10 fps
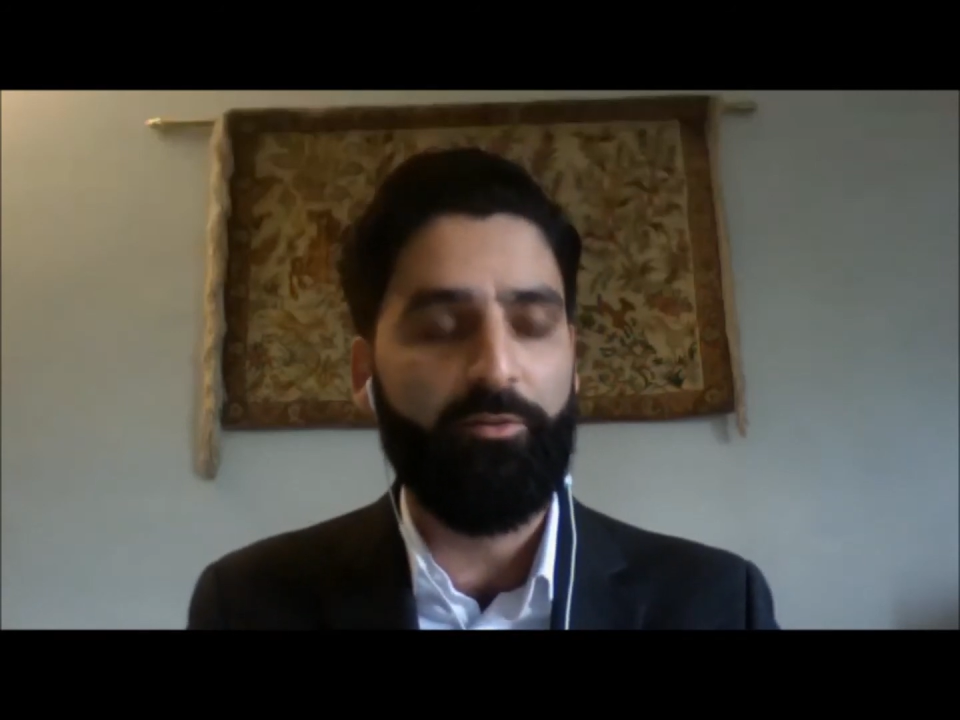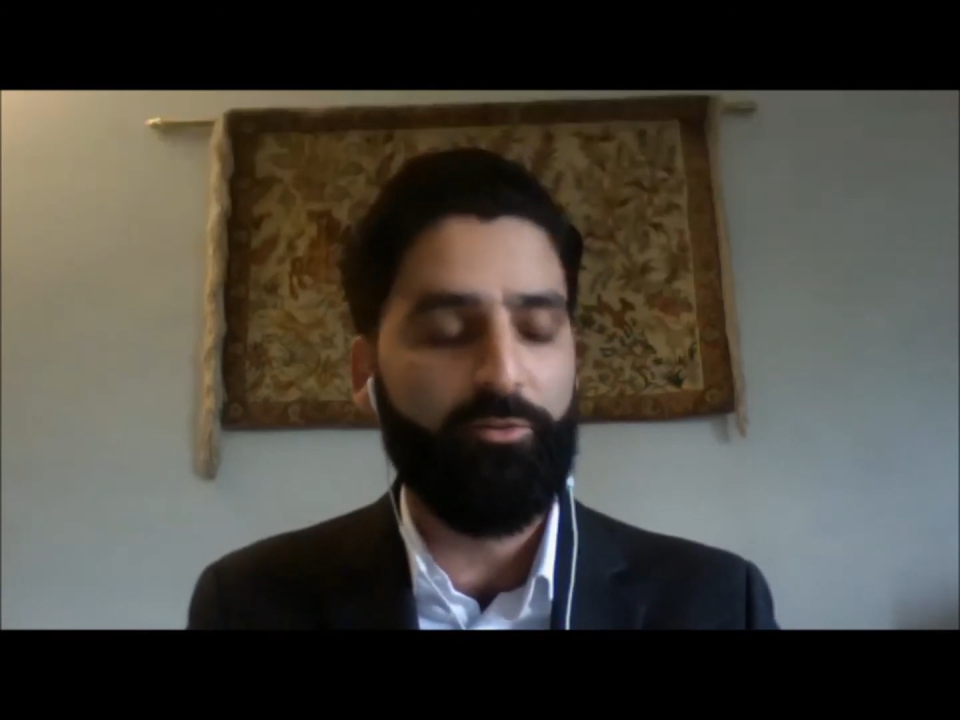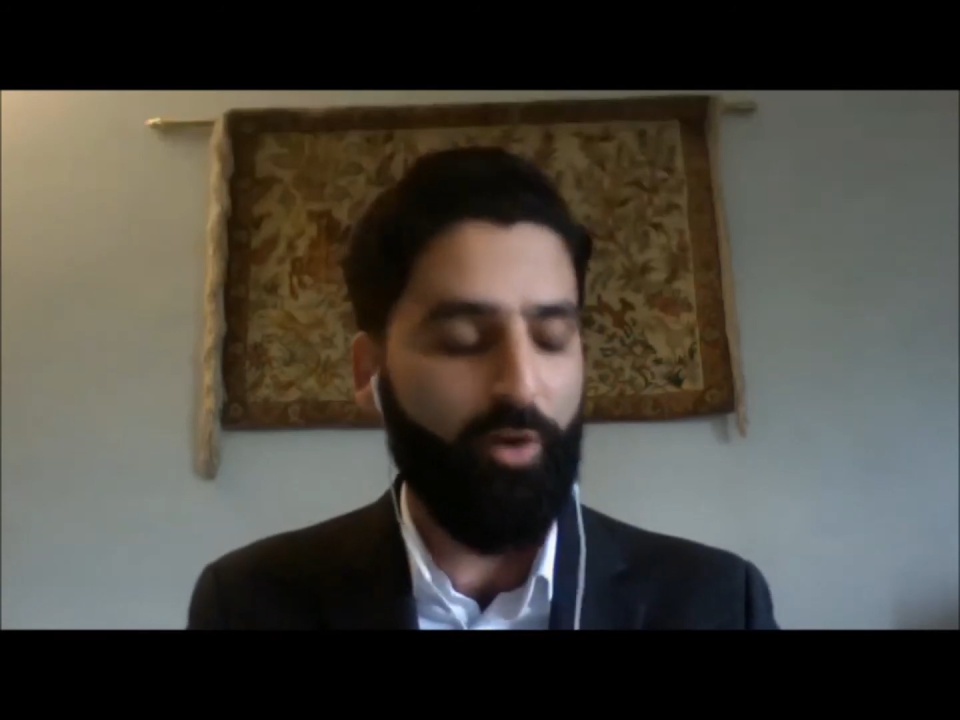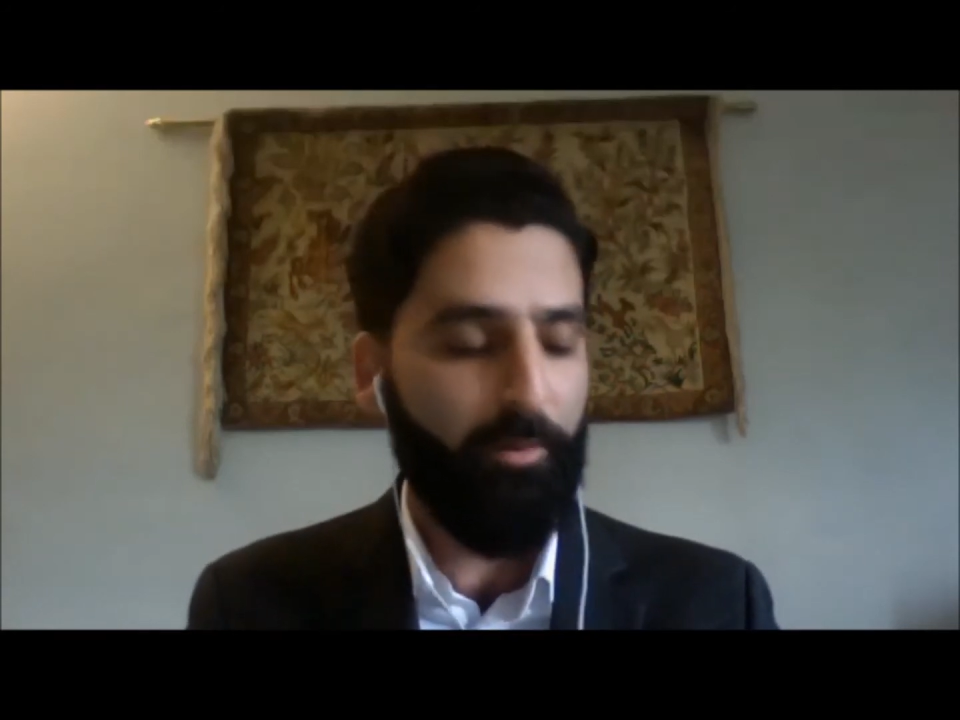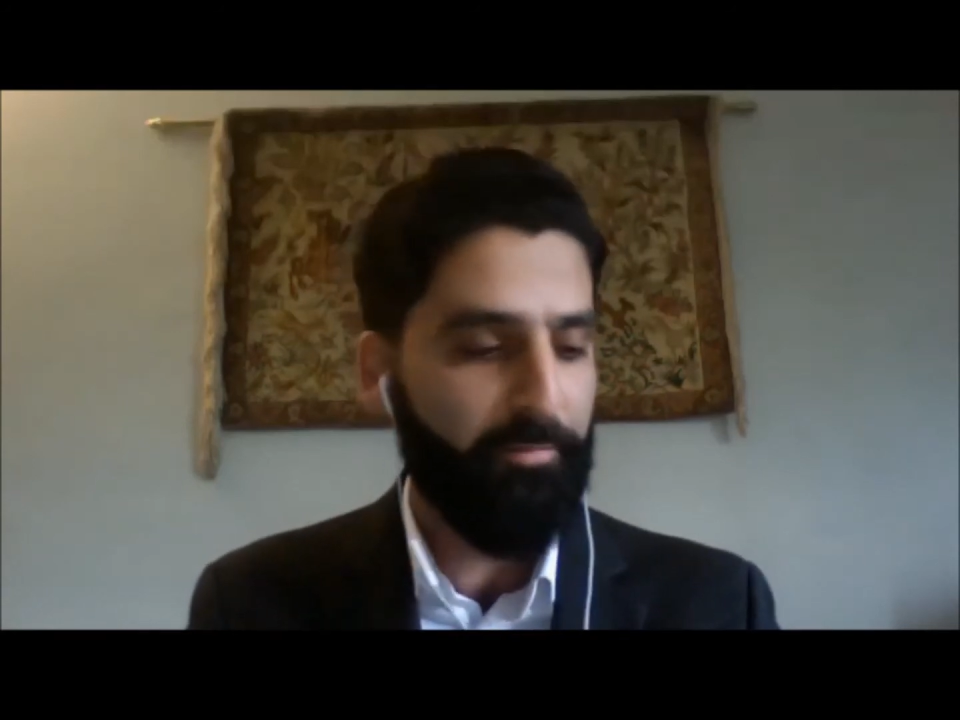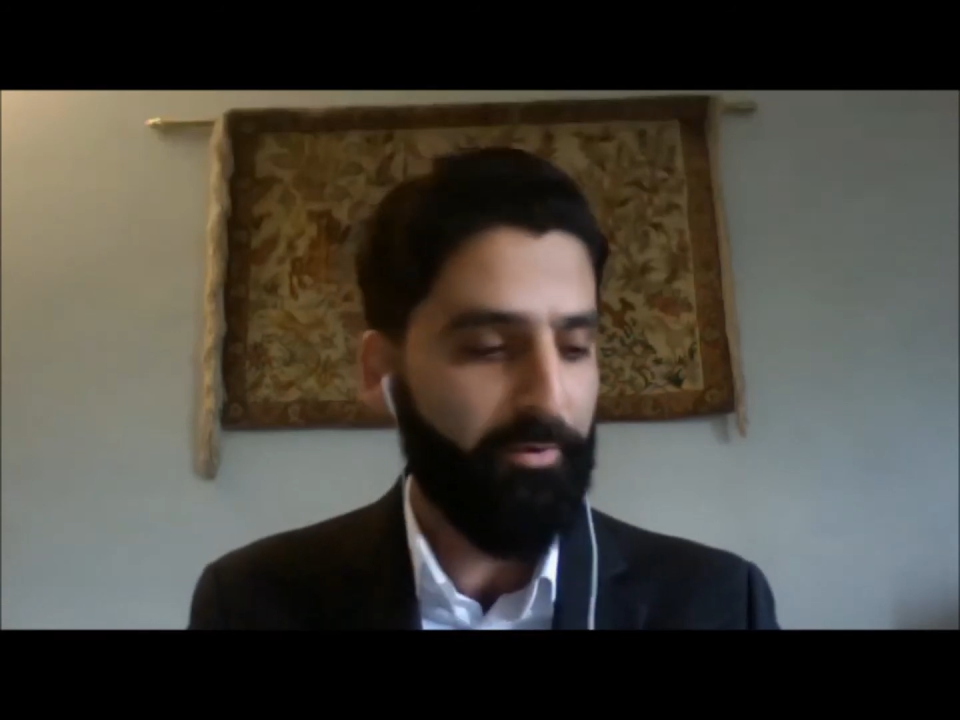Trump,